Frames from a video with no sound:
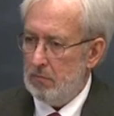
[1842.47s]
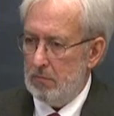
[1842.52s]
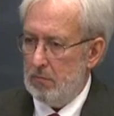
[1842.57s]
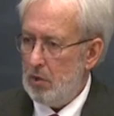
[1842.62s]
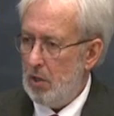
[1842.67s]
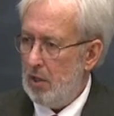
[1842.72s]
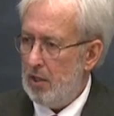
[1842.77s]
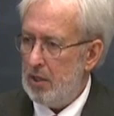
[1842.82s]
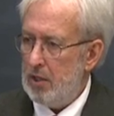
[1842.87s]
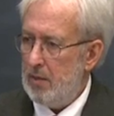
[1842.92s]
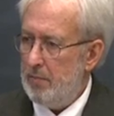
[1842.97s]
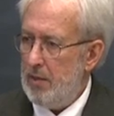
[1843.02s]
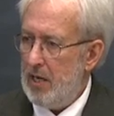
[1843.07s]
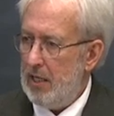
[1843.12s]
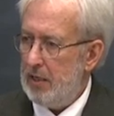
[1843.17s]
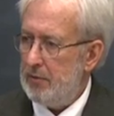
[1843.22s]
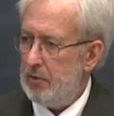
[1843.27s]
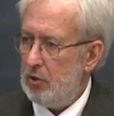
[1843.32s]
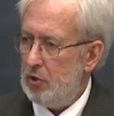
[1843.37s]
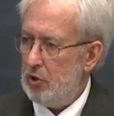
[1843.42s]
talking
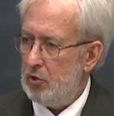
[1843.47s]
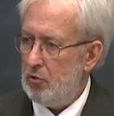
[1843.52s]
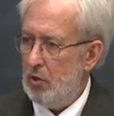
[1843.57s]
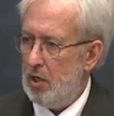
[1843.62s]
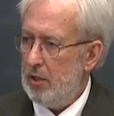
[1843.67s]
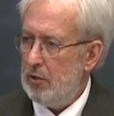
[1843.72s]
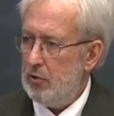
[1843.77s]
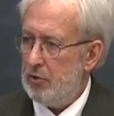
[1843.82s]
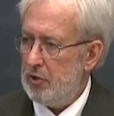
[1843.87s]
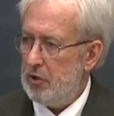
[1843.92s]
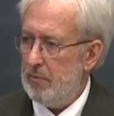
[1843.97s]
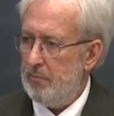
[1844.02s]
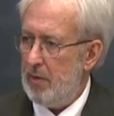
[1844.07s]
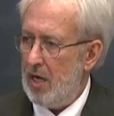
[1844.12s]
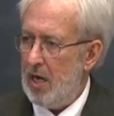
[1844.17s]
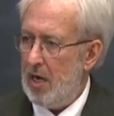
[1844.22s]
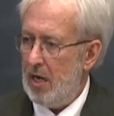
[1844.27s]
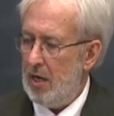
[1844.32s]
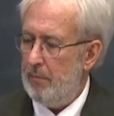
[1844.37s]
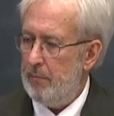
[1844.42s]
about the struggles of
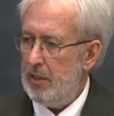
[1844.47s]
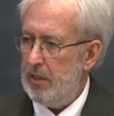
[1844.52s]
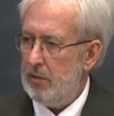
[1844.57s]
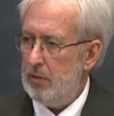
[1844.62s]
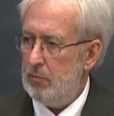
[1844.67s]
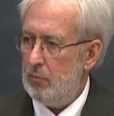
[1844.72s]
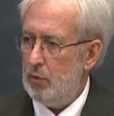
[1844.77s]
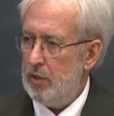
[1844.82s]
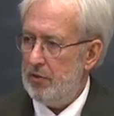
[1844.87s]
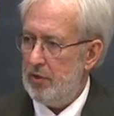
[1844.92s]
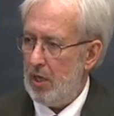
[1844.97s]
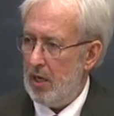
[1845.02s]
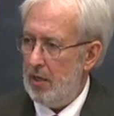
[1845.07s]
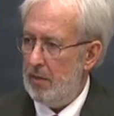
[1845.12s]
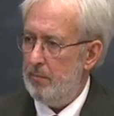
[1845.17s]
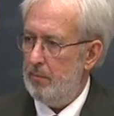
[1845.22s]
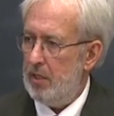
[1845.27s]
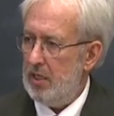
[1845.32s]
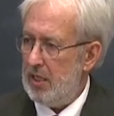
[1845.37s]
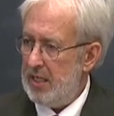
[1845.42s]
Muhammad with
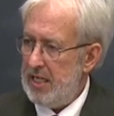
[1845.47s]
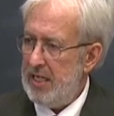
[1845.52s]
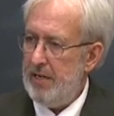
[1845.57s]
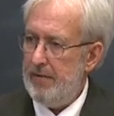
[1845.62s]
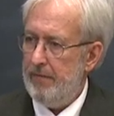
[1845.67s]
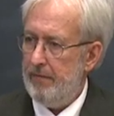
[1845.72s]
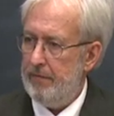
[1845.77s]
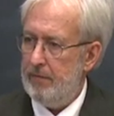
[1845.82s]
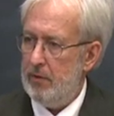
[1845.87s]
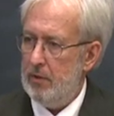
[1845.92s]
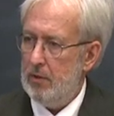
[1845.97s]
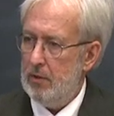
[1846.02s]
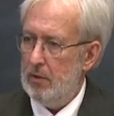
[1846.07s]
unbelief